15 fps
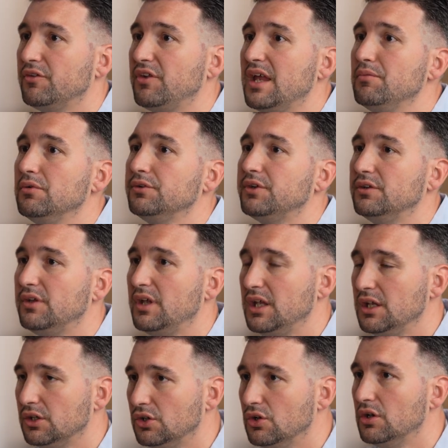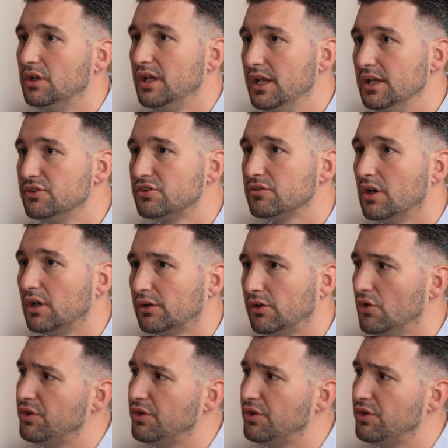that's able to take good instruct.